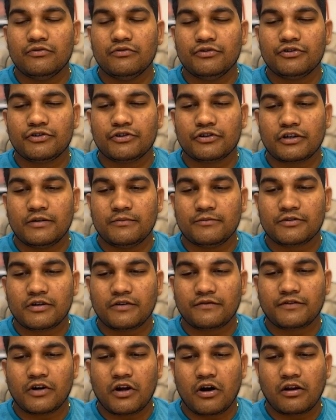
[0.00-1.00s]
new streams
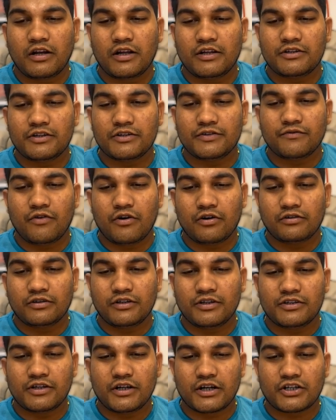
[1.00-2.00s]
of knowledge is what
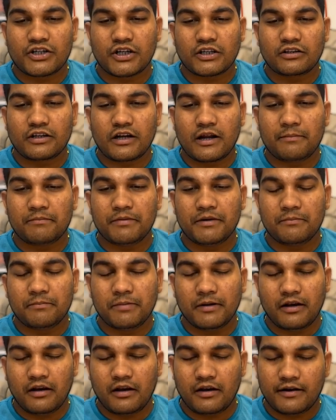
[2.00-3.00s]
these nakshatra
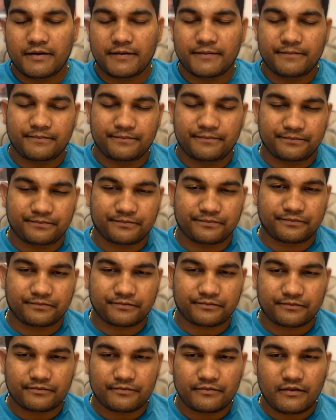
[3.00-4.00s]
people,
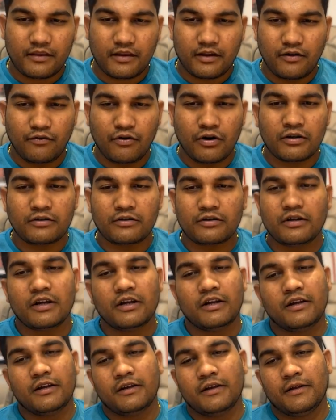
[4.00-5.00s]
what
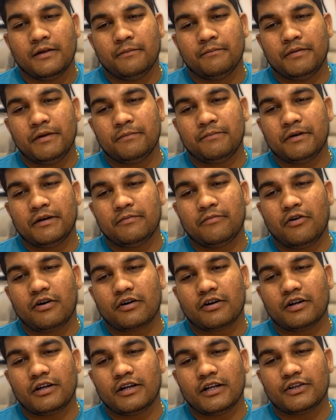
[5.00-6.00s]
people
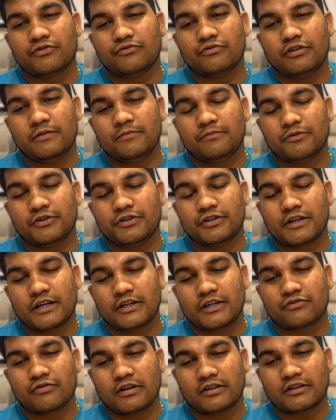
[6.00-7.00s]
born in Ashwini, Pushya
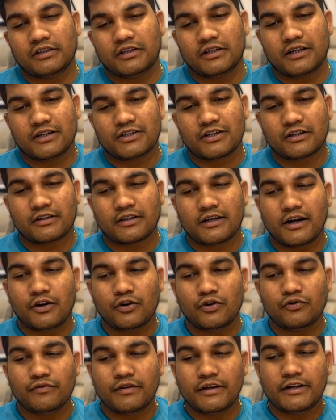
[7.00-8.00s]
and Swati
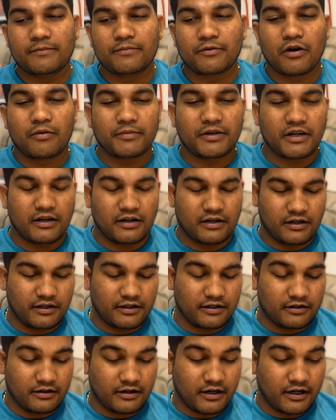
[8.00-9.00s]
nakshatra do very
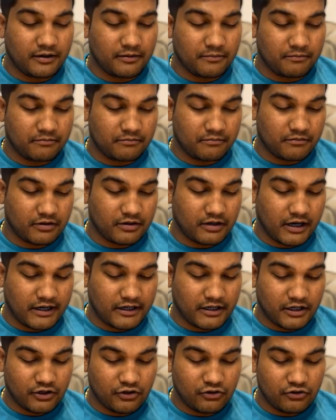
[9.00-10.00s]
prominently, right?
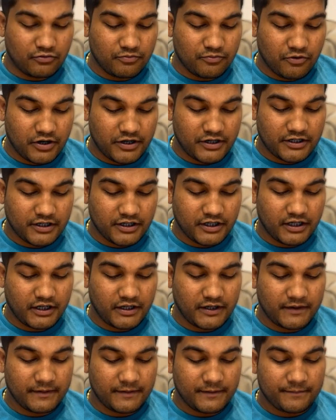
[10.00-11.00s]
Writing new
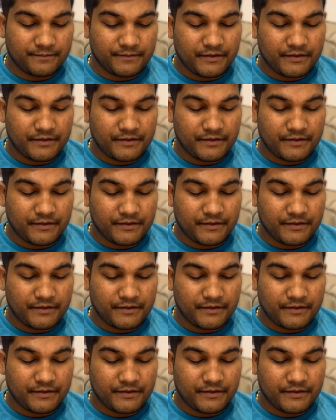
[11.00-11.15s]
poetry,